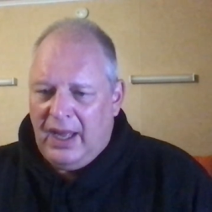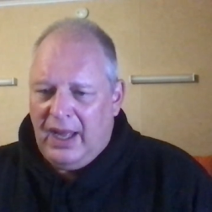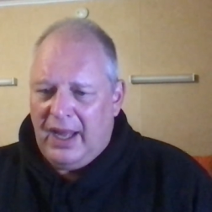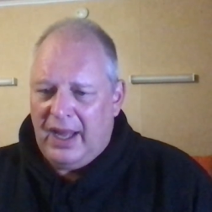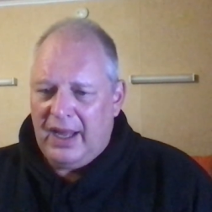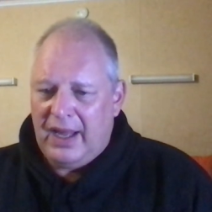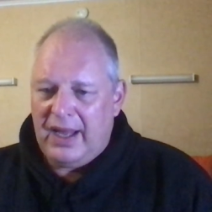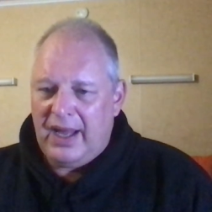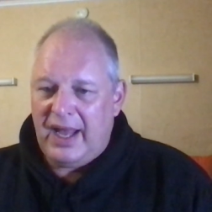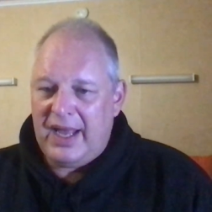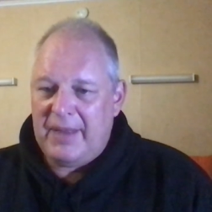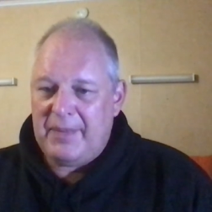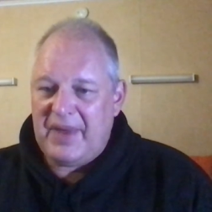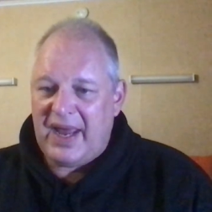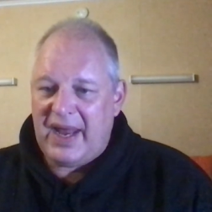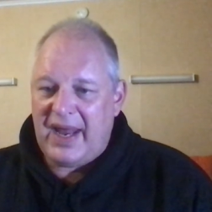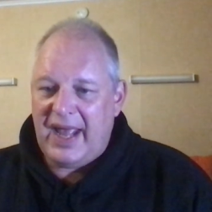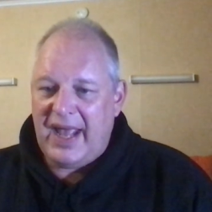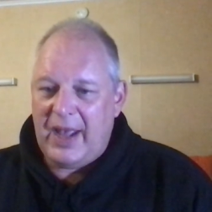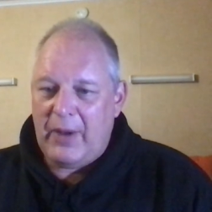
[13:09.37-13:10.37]
Hey
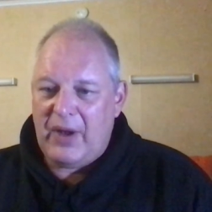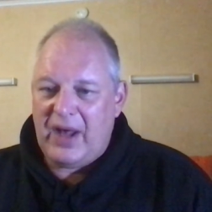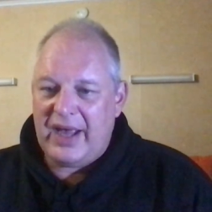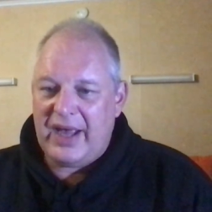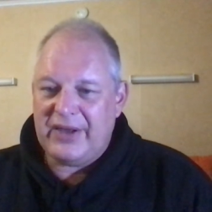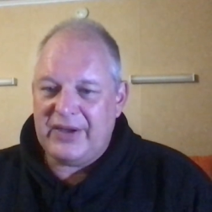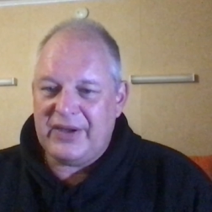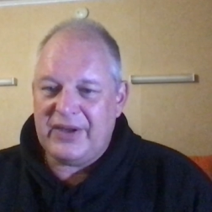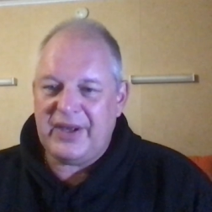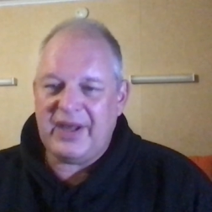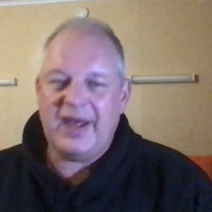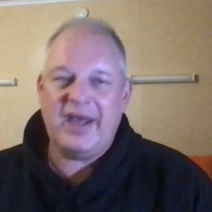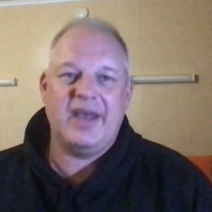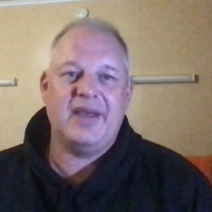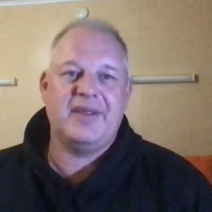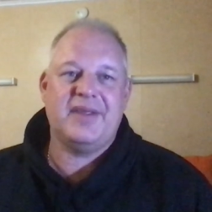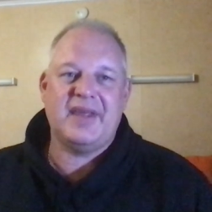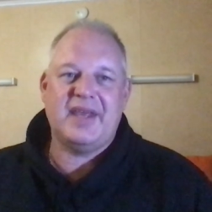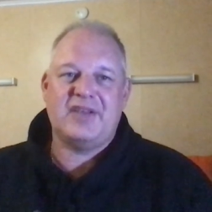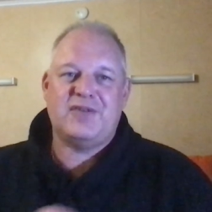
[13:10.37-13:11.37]
Matt, how are you? Hey,
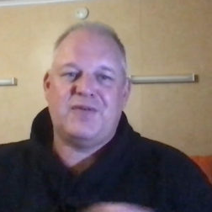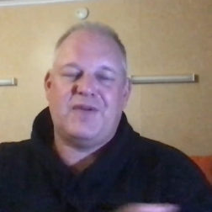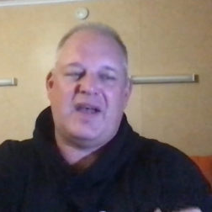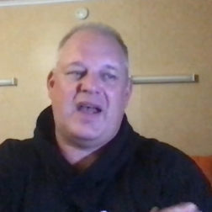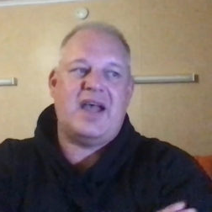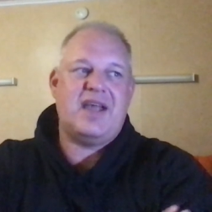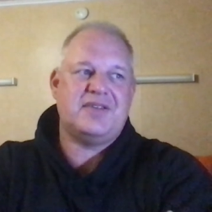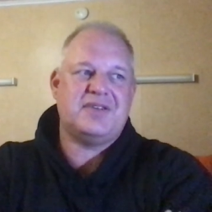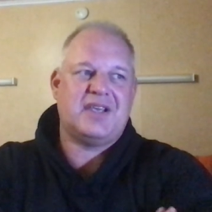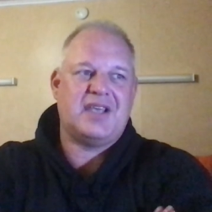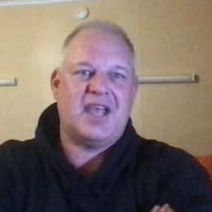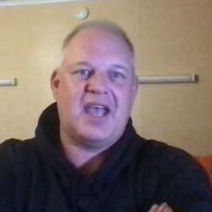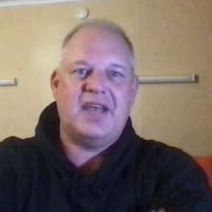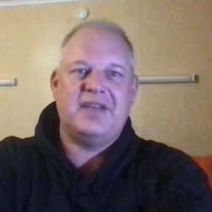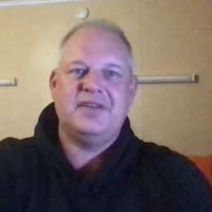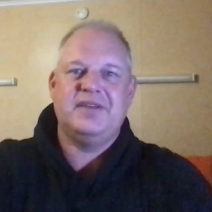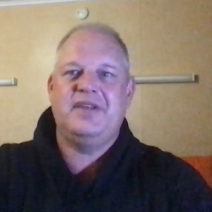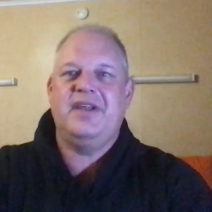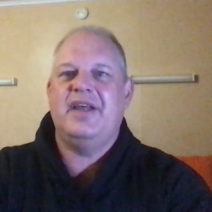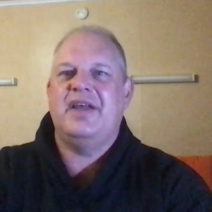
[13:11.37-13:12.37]
thanks for asking,
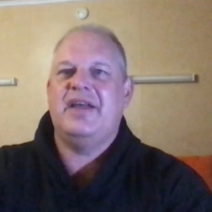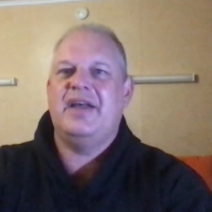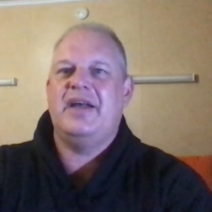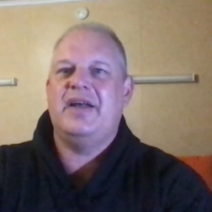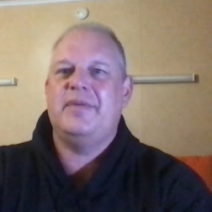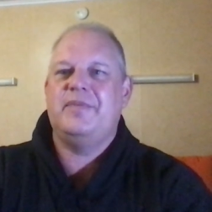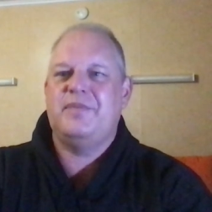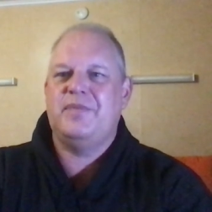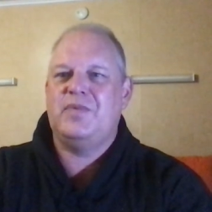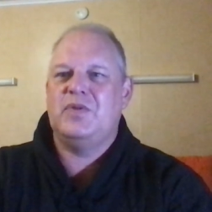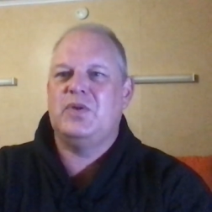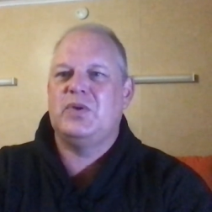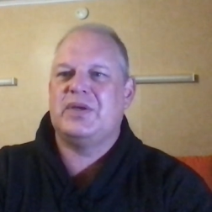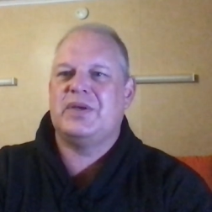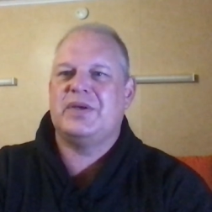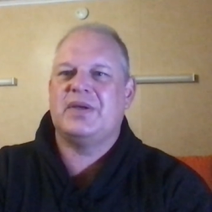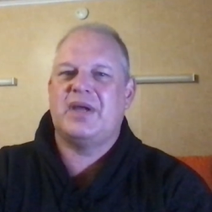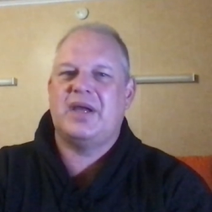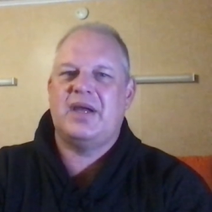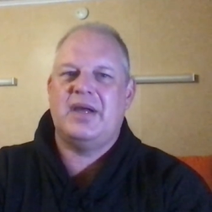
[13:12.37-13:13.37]
Aidan.
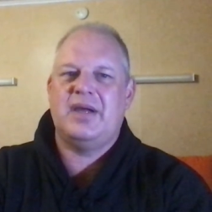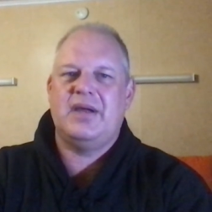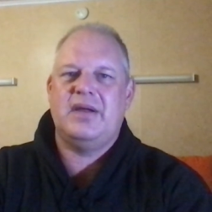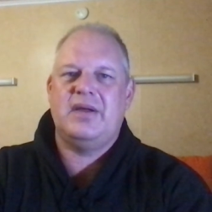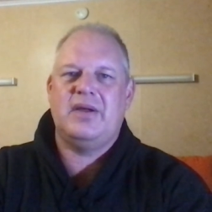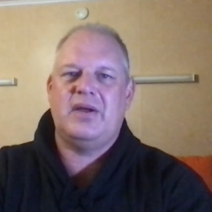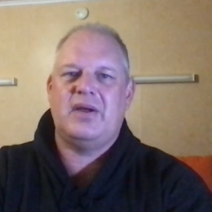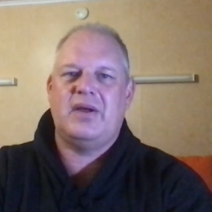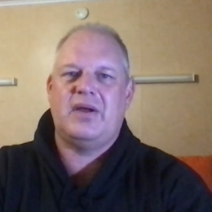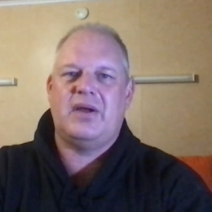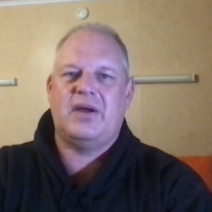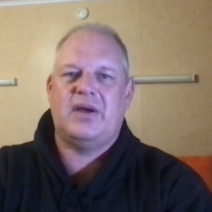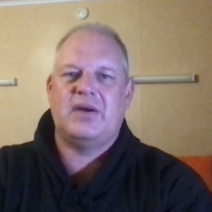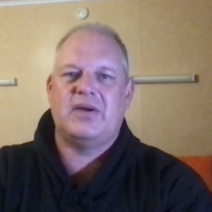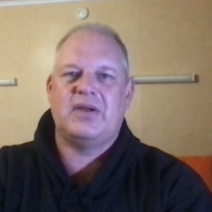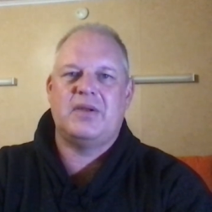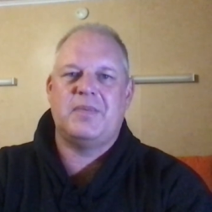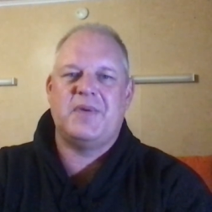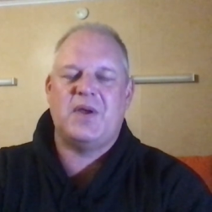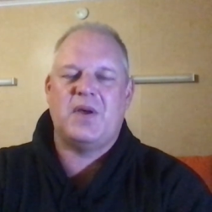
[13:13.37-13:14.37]
Look, I've
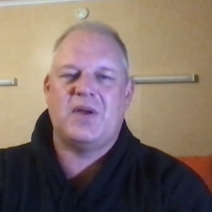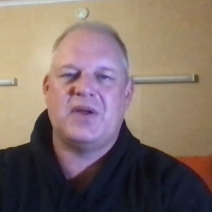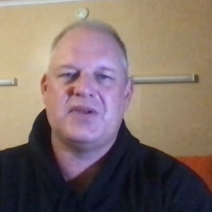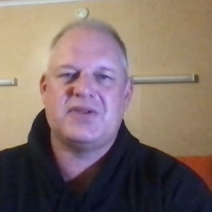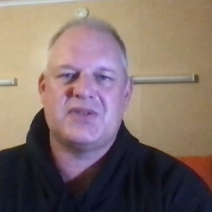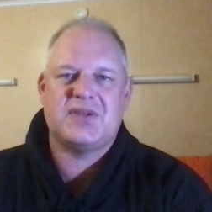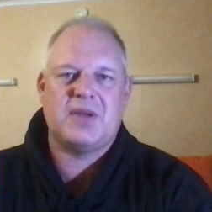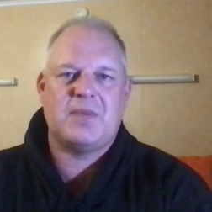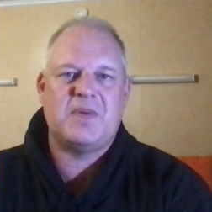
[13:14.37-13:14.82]
got to be honest.